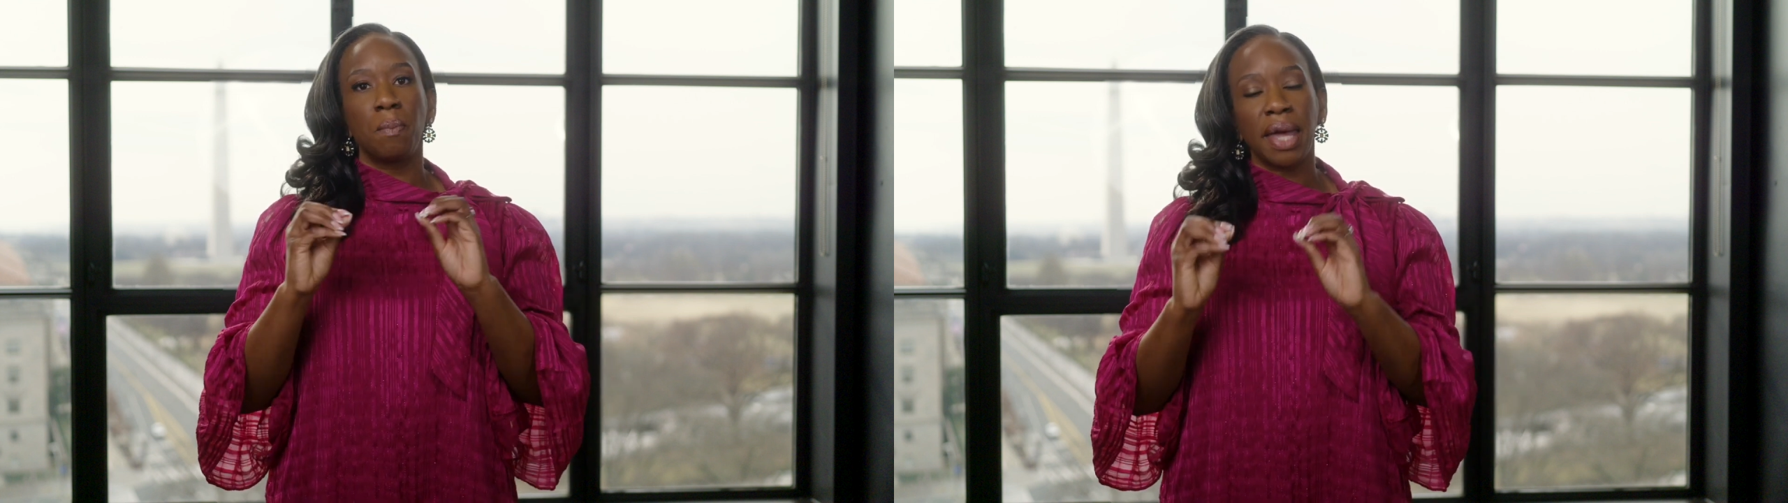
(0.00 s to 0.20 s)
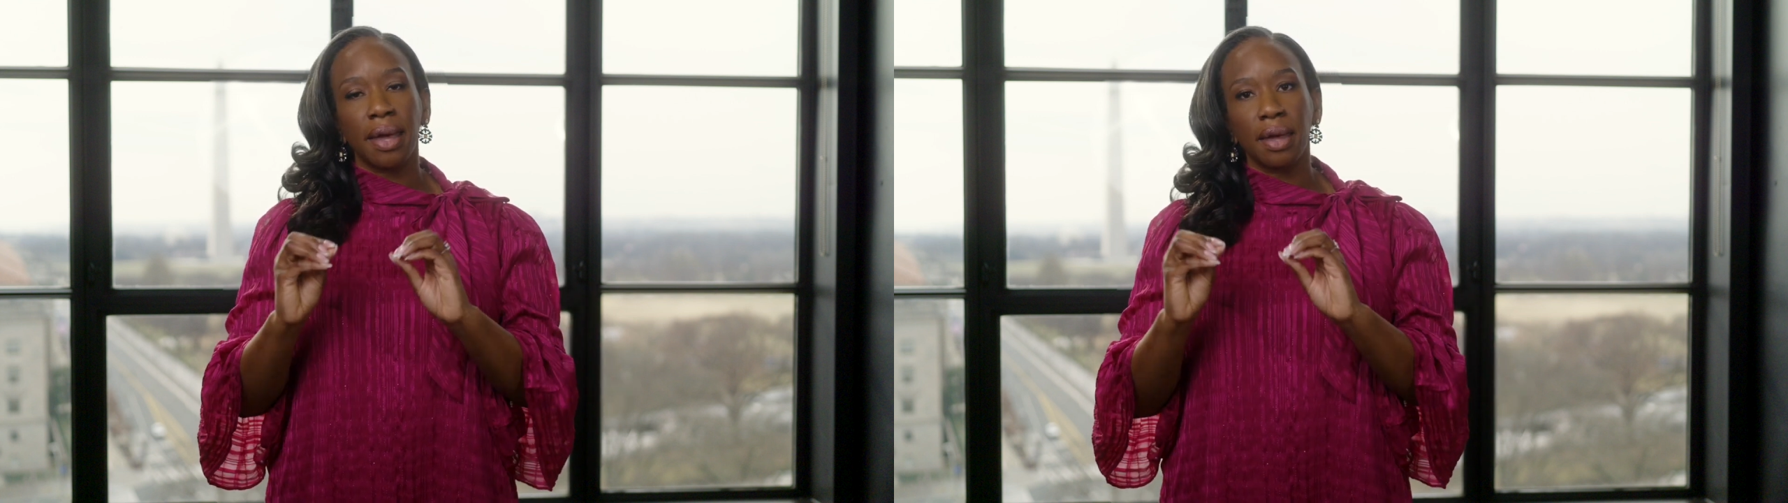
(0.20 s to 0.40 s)

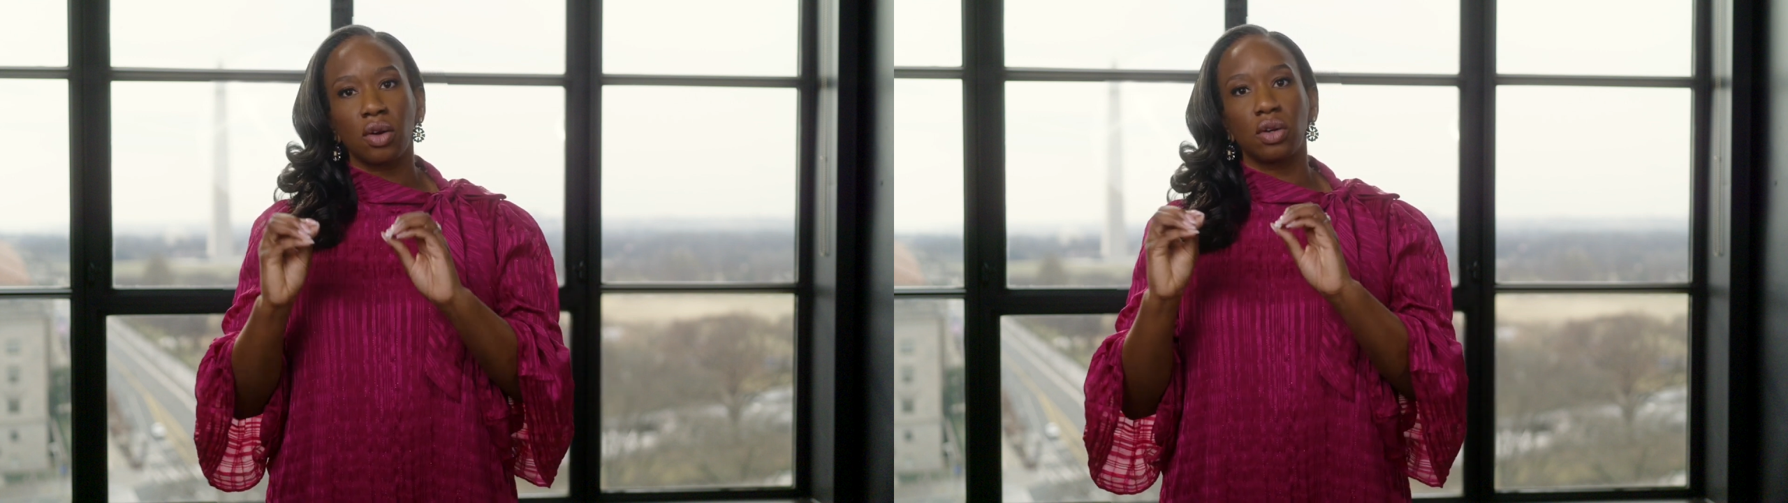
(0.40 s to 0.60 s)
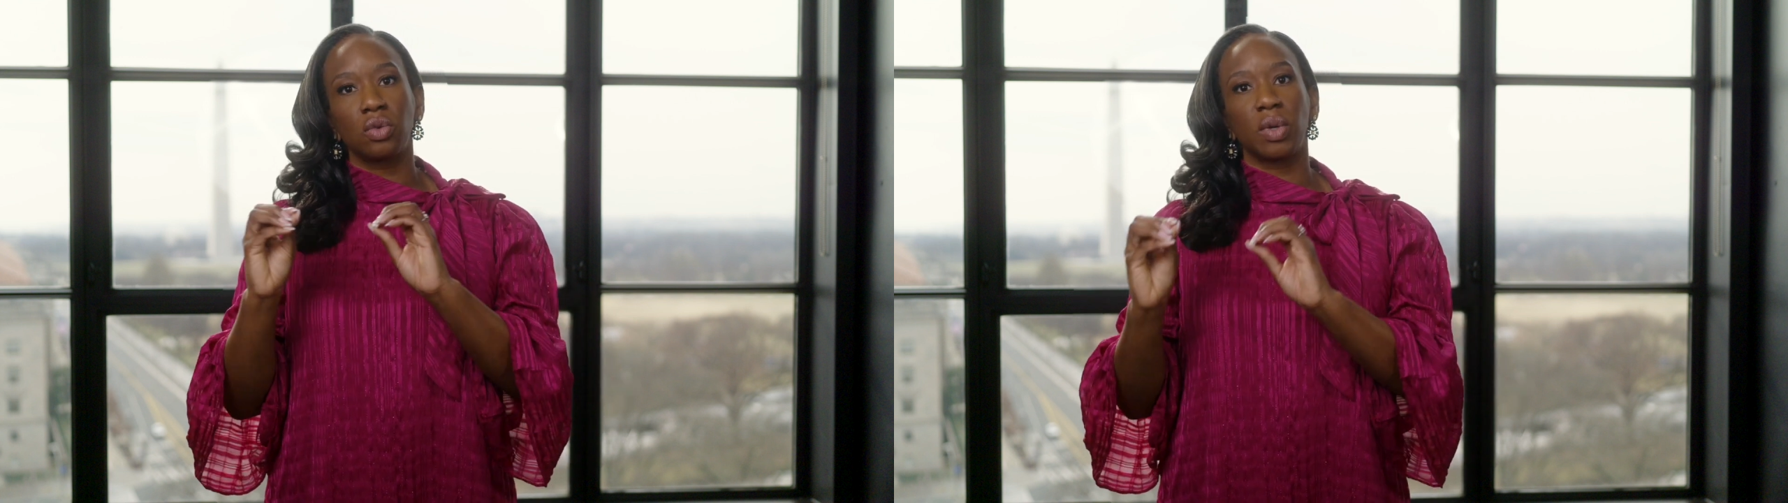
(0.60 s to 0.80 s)

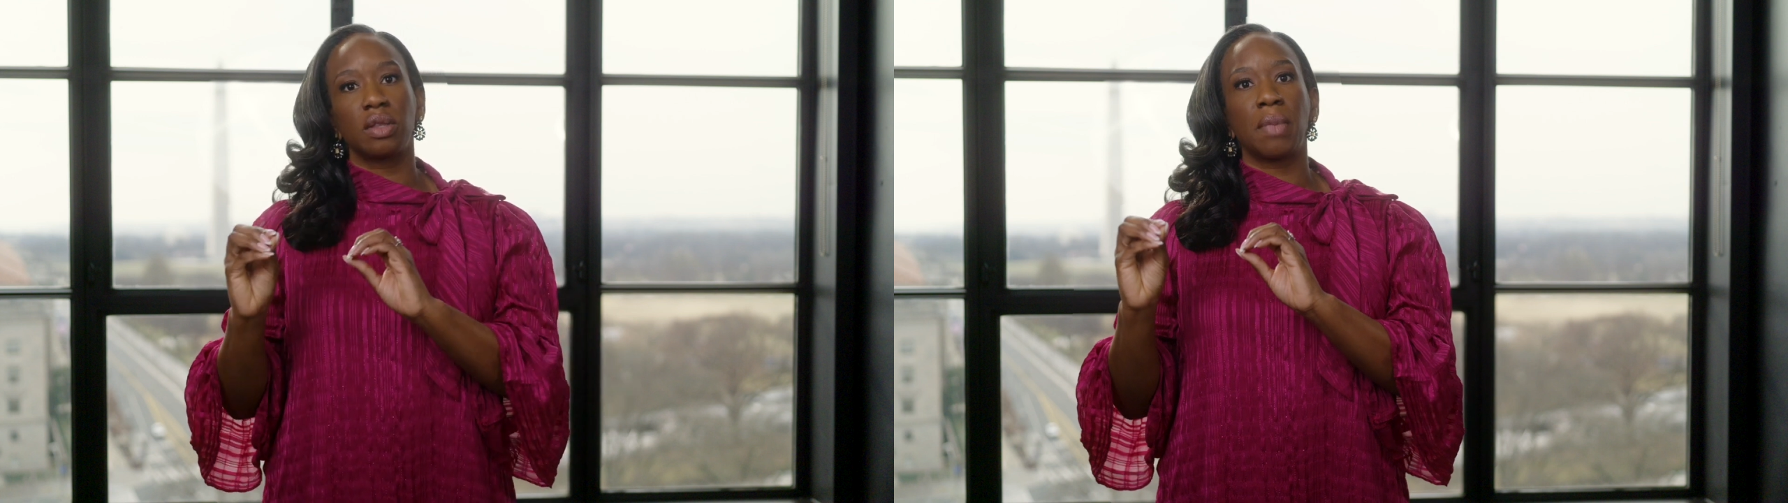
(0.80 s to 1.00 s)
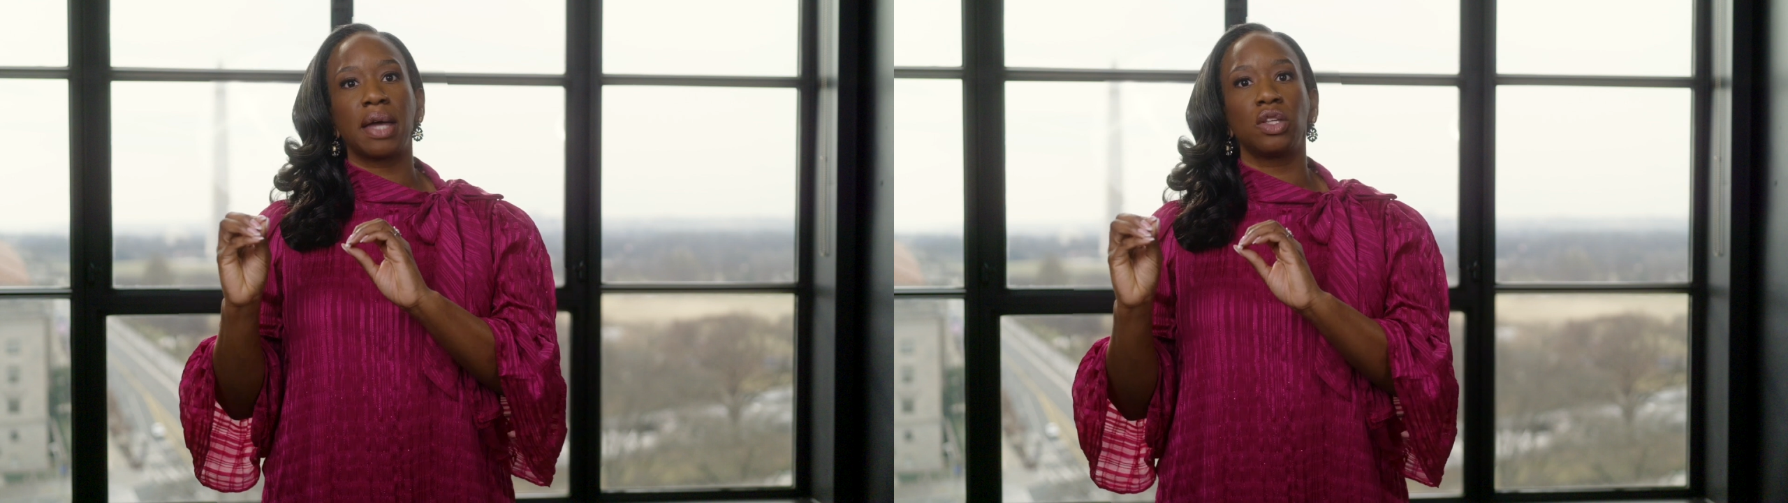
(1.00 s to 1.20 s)
paired
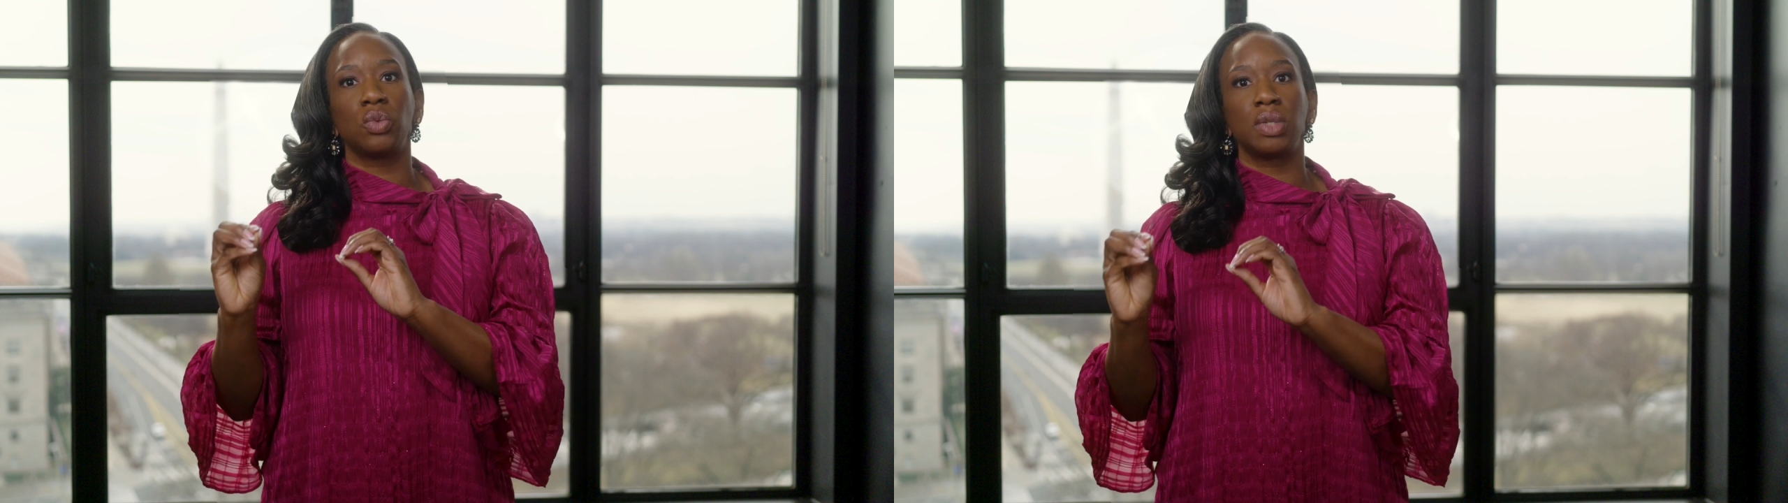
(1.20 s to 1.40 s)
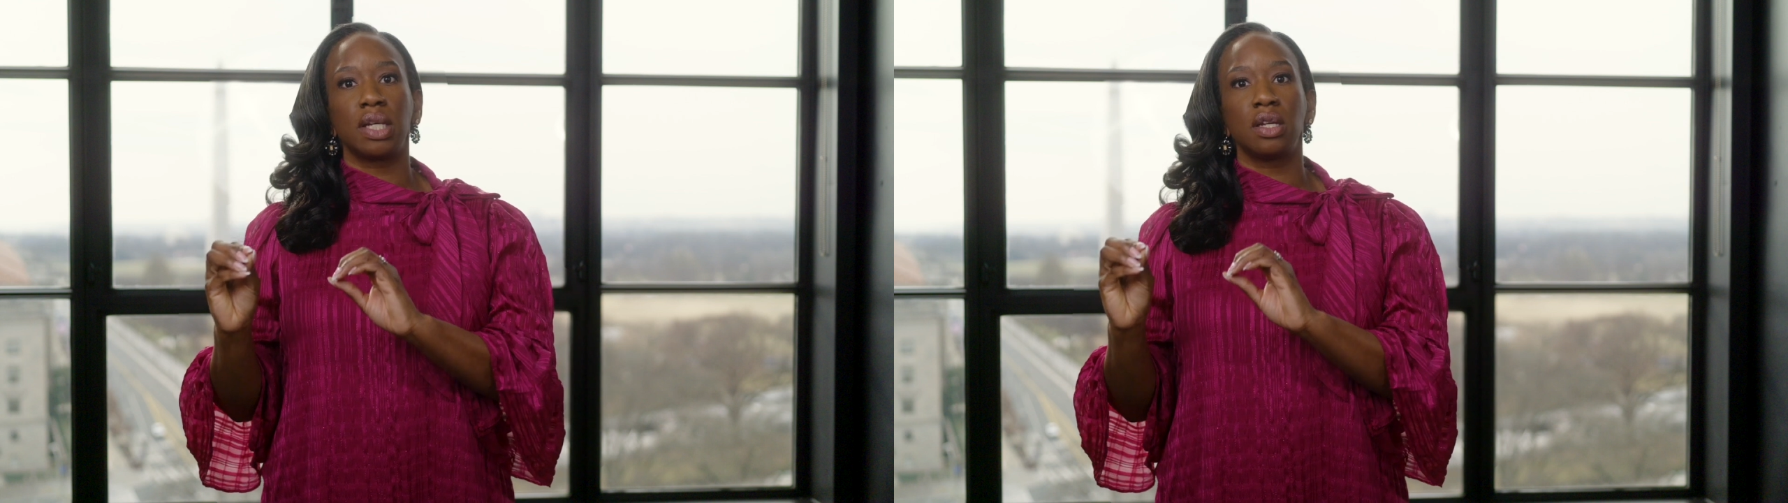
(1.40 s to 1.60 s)
with my
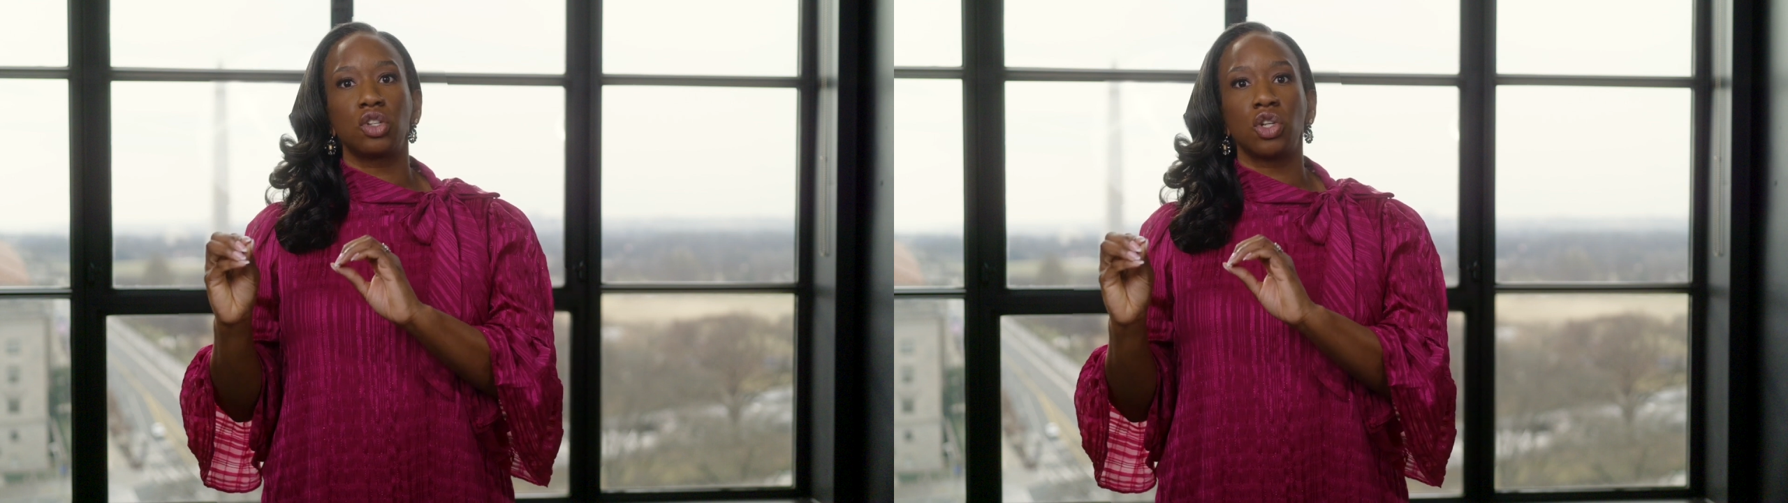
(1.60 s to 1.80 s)
unique